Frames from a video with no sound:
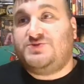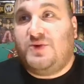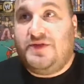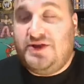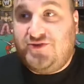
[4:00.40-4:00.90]

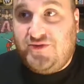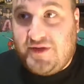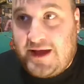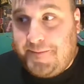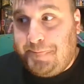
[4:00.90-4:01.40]
where they do
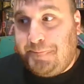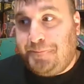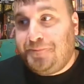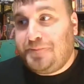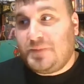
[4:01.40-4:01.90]
that,
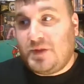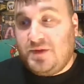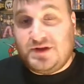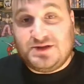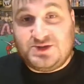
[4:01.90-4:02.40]

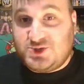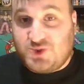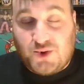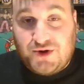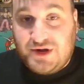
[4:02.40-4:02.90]
because the
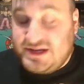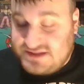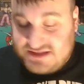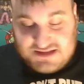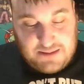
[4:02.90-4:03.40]
story is
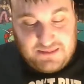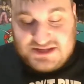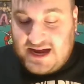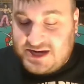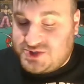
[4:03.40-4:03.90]
the same
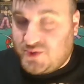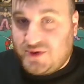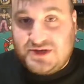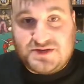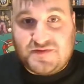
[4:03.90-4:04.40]
exact
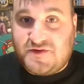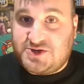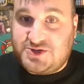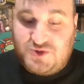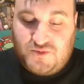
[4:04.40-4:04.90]
story as the
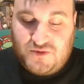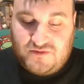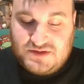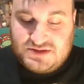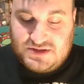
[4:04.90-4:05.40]
first two
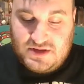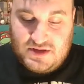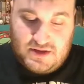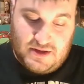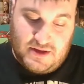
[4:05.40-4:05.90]
movies.
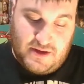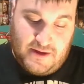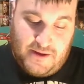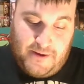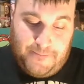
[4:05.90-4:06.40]

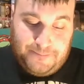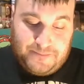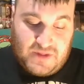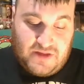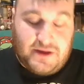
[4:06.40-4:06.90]

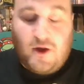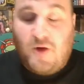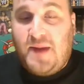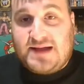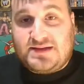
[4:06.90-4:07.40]
They go
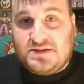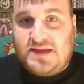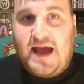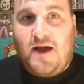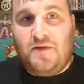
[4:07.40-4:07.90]
back to,
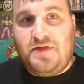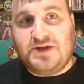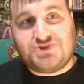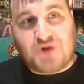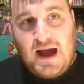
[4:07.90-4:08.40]
now they
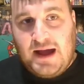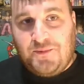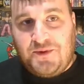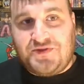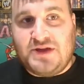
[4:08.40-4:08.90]
try,
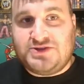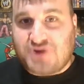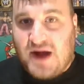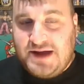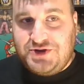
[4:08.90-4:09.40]
what they
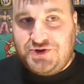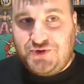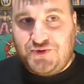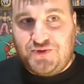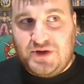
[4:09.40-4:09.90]
tried to
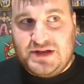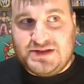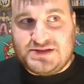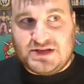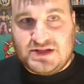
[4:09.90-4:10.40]
do
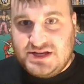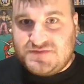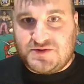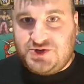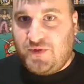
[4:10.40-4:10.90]
is, at least
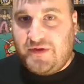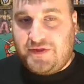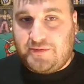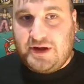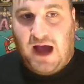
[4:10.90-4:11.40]
for 2 and
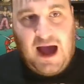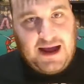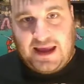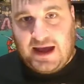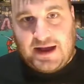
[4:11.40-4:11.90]
3, I
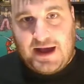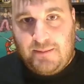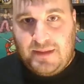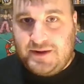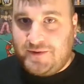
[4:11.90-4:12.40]
can't
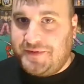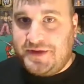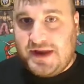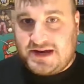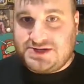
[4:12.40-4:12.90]
comment on
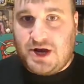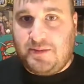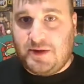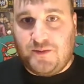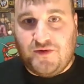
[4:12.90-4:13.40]
the next
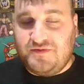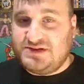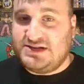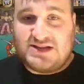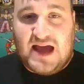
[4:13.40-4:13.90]
couple of movies
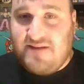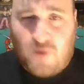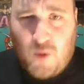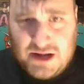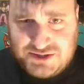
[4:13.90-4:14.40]
because I
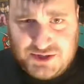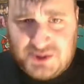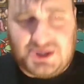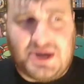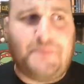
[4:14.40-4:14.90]
haven't watched
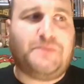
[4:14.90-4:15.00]
those yet.